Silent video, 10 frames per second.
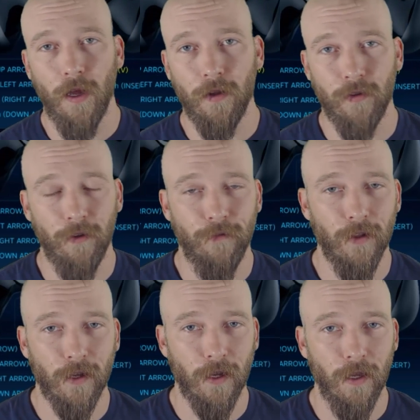Actually, I
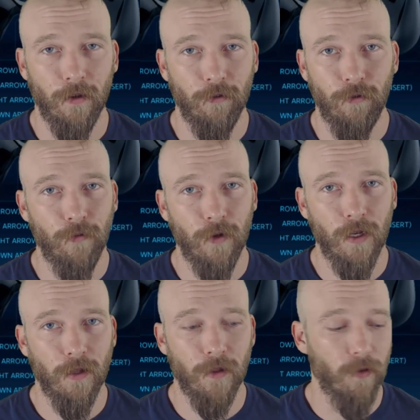feel like I can't shoot
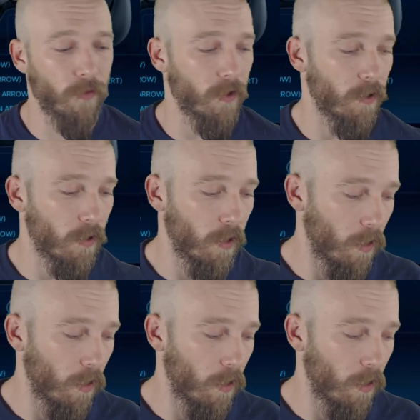anything with it.